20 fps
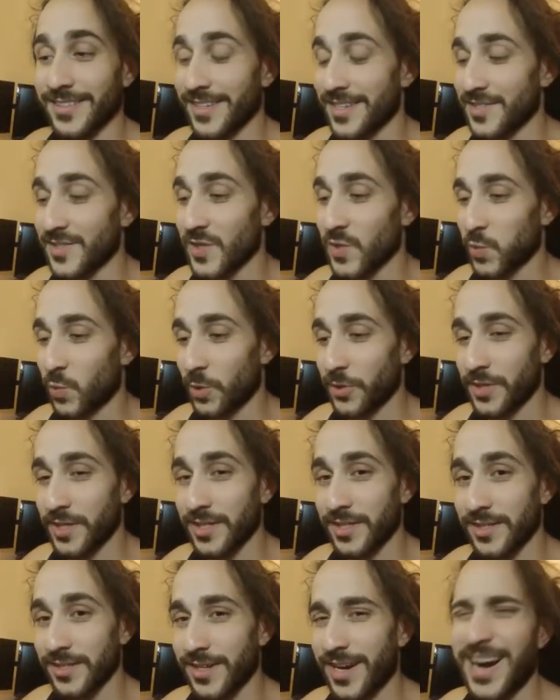Is this worth
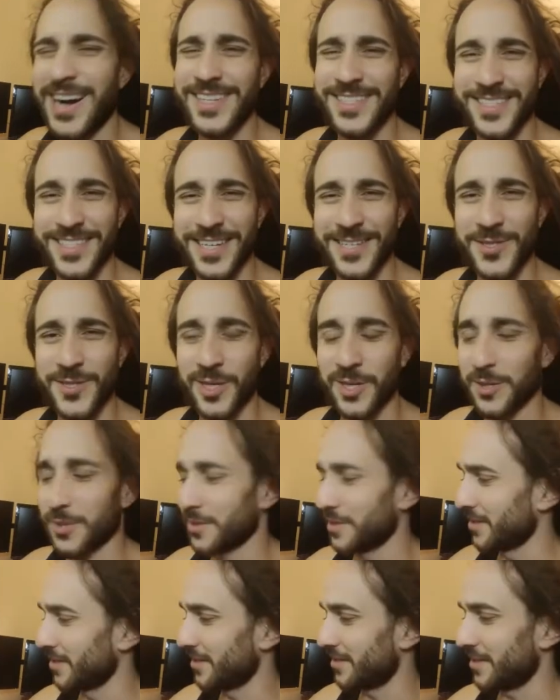it? I'd say so.
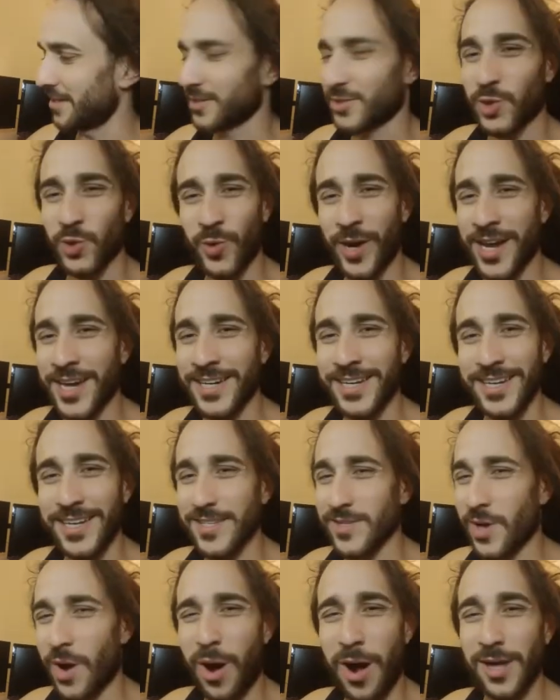The terrain
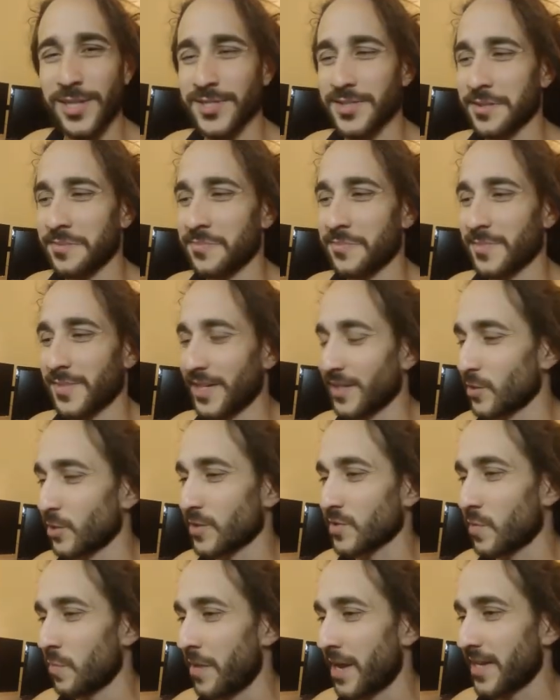is awesome. It
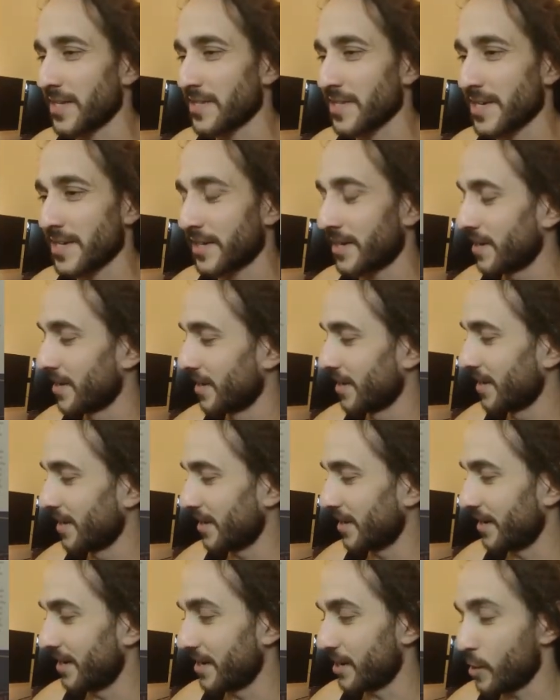looks amazing.
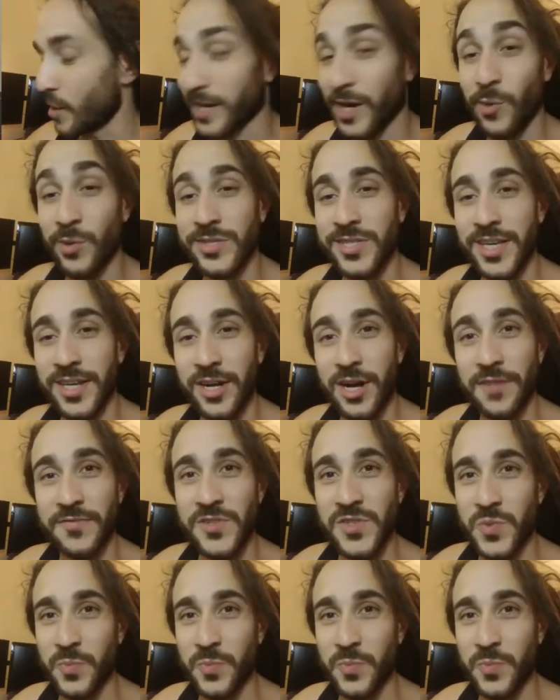I can't wait to get it off the